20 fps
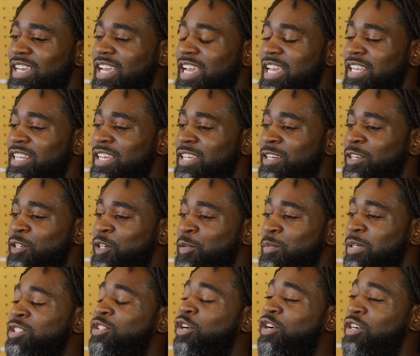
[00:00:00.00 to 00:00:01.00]
And then
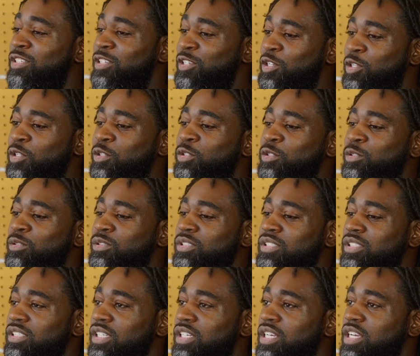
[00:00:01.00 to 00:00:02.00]
um, I started to
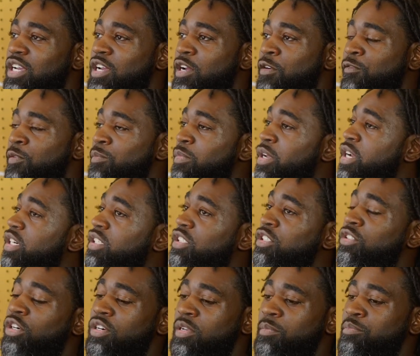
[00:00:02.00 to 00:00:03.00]
close. From there, I
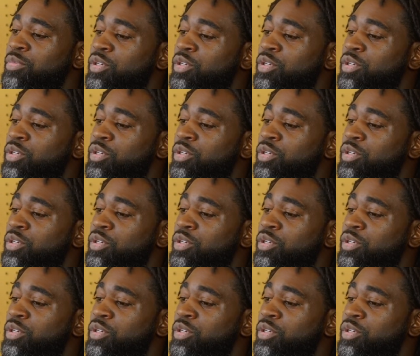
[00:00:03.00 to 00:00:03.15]
just started